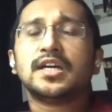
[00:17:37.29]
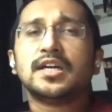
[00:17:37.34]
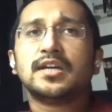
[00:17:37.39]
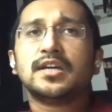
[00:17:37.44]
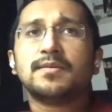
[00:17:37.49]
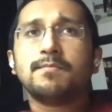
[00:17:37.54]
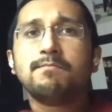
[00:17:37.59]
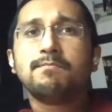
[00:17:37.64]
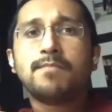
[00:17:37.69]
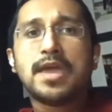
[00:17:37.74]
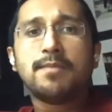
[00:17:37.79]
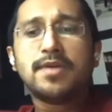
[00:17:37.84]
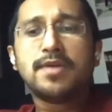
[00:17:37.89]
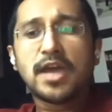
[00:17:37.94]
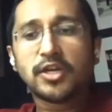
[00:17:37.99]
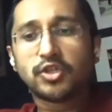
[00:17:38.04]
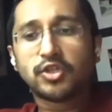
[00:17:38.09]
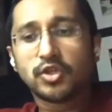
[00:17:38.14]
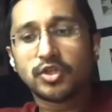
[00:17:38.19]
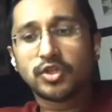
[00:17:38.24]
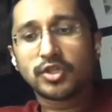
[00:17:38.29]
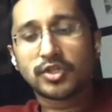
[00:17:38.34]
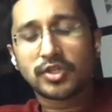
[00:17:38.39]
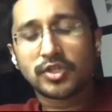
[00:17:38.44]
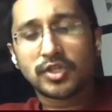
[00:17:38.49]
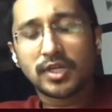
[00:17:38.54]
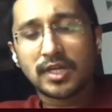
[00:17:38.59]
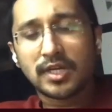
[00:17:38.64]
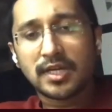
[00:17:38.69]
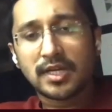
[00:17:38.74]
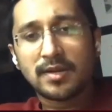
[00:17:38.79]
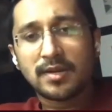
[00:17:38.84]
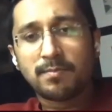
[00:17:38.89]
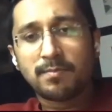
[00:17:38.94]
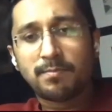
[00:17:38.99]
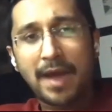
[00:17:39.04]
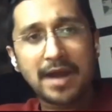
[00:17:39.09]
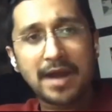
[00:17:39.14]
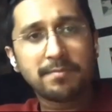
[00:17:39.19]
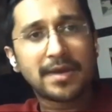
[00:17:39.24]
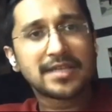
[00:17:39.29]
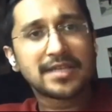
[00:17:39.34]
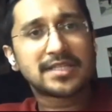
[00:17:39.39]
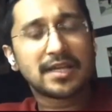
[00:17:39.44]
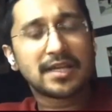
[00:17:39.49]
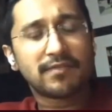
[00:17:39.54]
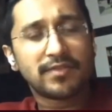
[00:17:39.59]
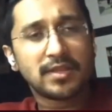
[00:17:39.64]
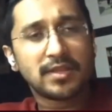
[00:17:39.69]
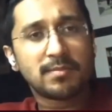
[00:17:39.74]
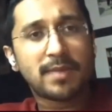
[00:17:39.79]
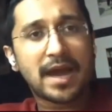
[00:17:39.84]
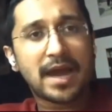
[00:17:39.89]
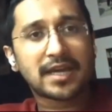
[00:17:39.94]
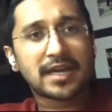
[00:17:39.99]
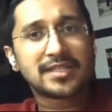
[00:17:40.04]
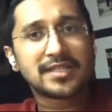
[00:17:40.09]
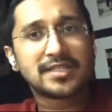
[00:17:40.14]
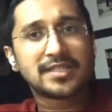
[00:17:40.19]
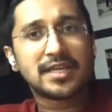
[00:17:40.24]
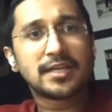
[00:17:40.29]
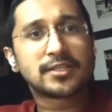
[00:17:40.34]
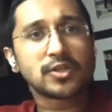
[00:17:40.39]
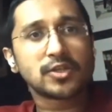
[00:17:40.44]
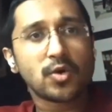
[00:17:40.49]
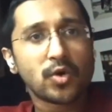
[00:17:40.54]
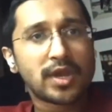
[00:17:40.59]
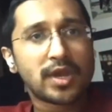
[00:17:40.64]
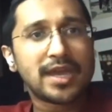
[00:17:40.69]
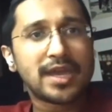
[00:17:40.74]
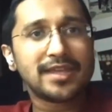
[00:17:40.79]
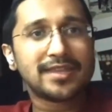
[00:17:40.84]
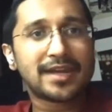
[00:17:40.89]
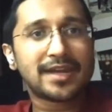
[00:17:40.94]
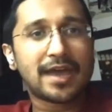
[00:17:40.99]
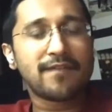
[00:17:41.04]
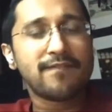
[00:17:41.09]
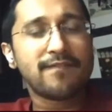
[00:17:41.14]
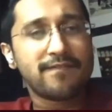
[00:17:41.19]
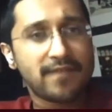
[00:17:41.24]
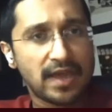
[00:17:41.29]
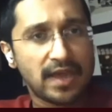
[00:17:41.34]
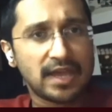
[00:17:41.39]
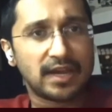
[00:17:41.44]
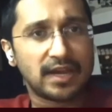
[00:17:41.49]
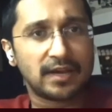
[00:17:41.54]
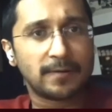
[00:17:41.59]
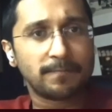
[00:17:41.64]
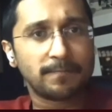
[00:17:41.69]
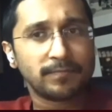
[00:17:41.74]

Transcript: maybe I should just pat myself in the back and say it's okay that I fail.